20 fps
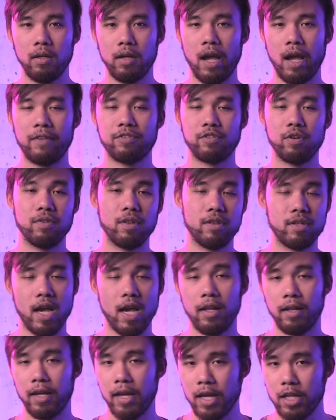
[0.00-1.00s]
And after the
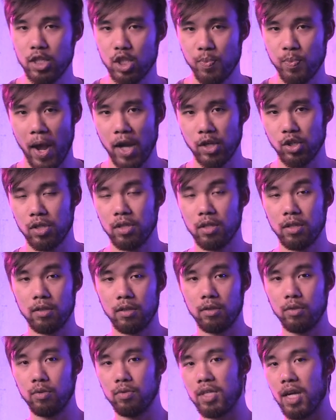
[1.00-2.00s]
daily inspection, the
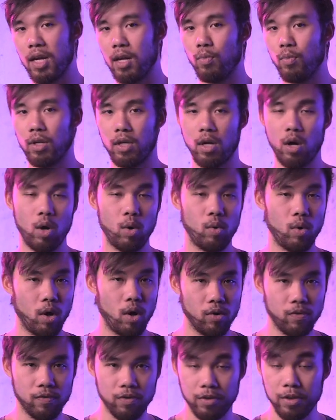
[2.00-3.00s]
lieutenant would go
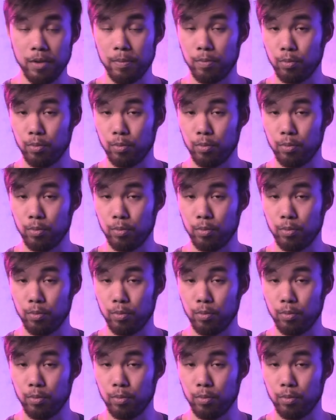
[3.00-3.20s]
over the